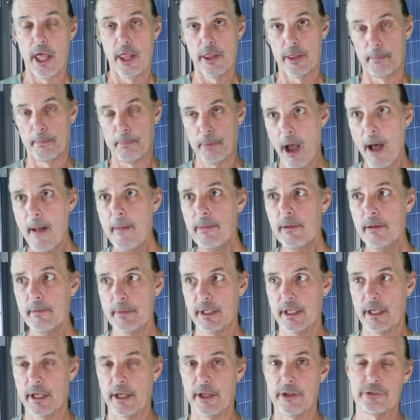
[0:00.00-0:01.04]
The problem
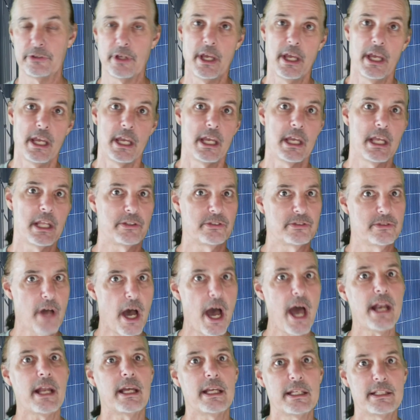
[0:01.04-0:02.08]
is, it's
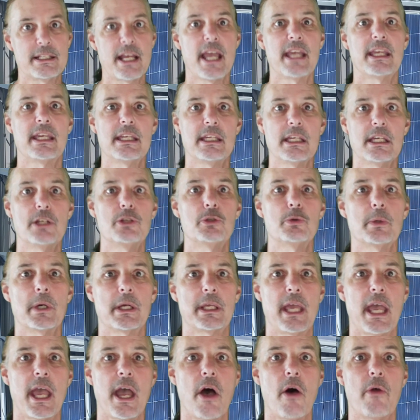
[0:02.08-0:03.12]
not taking into
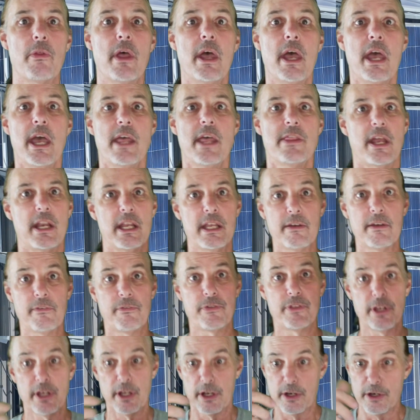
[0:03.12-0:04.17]
account that if
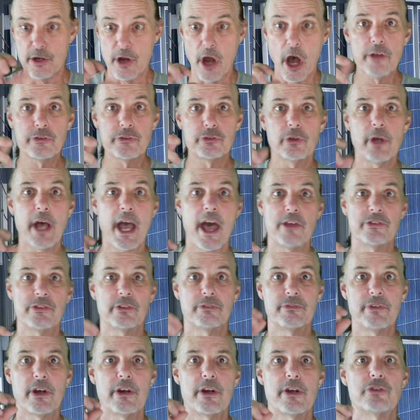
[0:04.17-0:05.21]
the nozzle has a
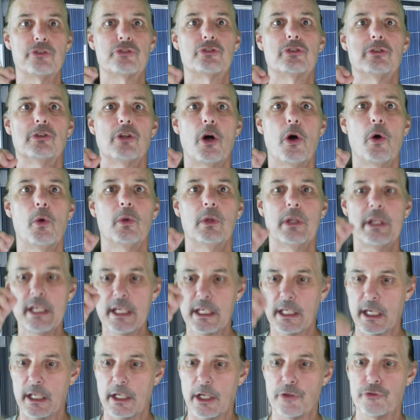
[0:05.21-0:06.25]
very slow
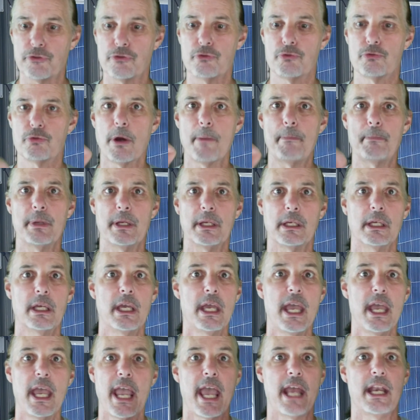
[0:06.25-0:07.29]
leak and it's dripping,
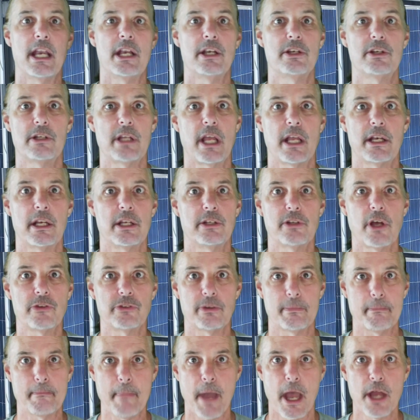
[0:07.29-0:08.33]
and it and it
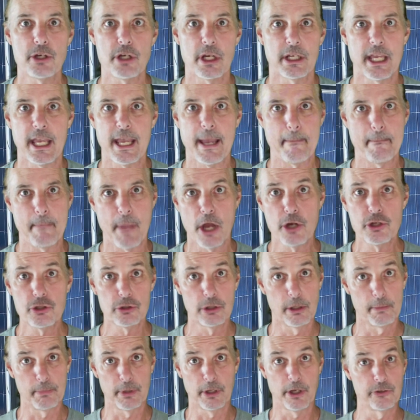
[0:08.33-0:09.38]
doesn't measure, it can't
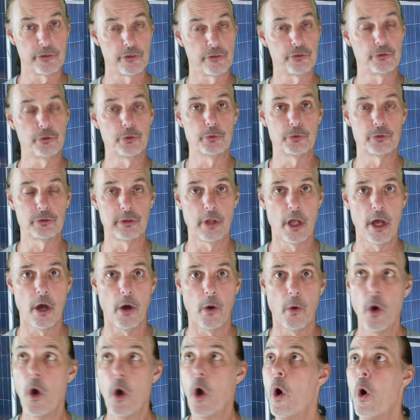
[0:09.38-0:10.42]
measure it because it's too
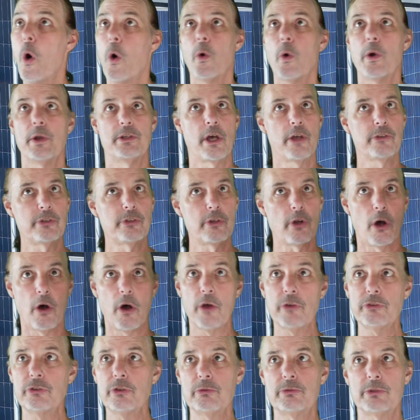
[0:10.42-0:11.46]
slow. Or it doesn't
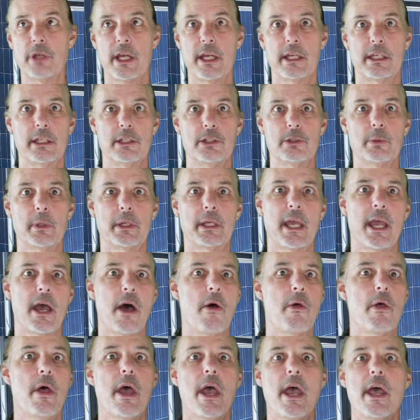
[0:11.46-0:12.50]
also take into
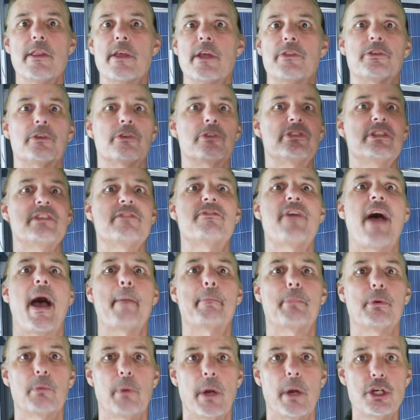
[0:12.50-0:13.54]
account that there's
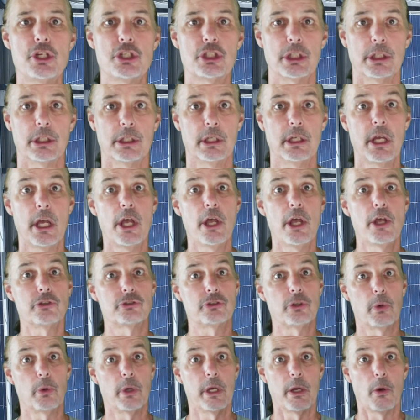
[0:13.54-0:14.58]
evaporation.
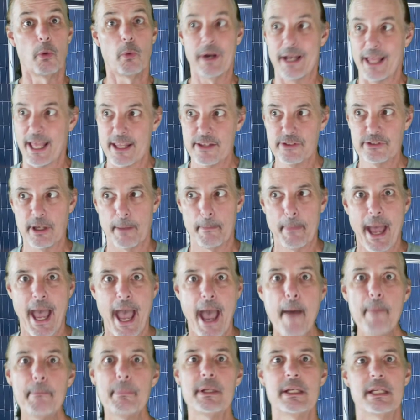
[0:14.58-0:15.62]
So what ends up
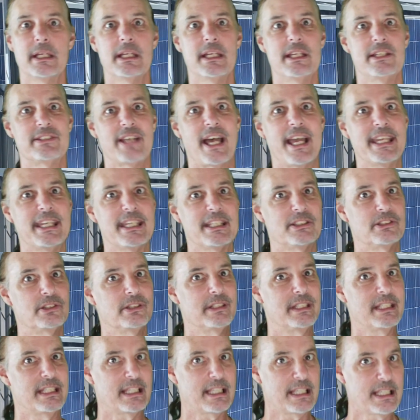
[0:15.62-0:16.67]
happening is I get to
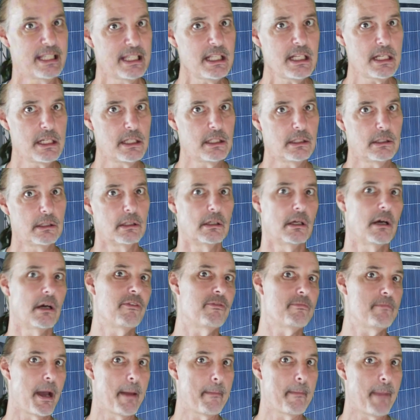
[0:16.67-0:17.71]
the end
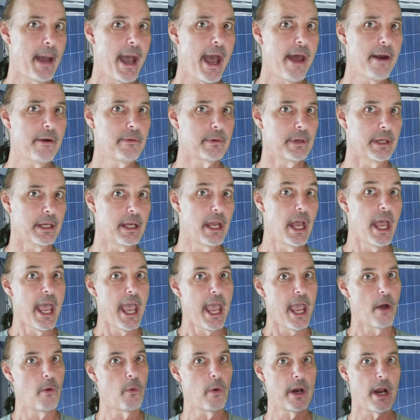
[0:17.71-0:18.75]
of my battery,
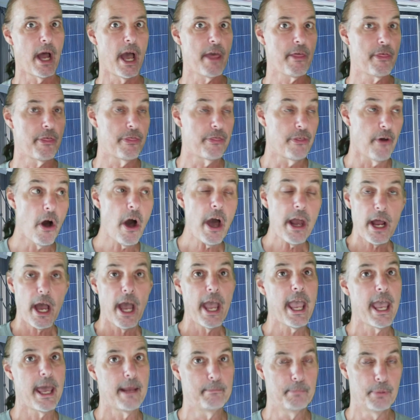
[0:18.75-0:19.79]
and what I thought
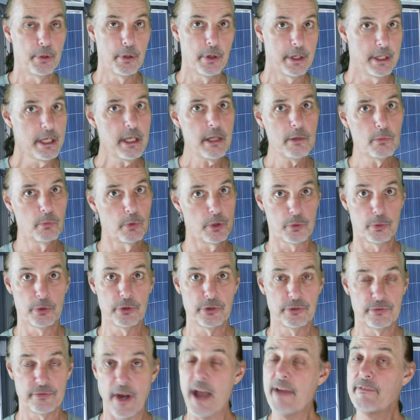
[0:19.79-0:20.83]
I had put in, which
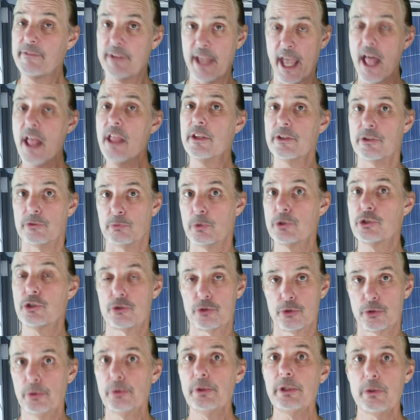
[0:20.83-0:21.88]
was five gallons, which
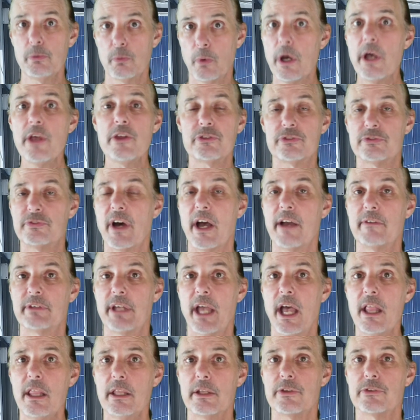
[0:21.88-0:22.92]
truly was five
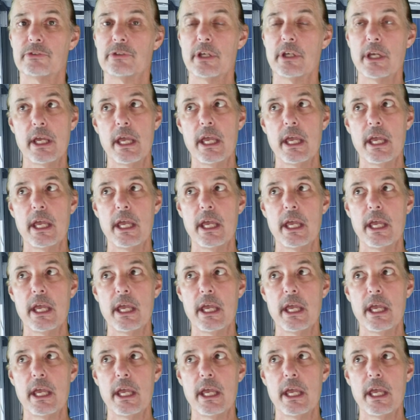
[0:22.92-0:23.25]
gallons,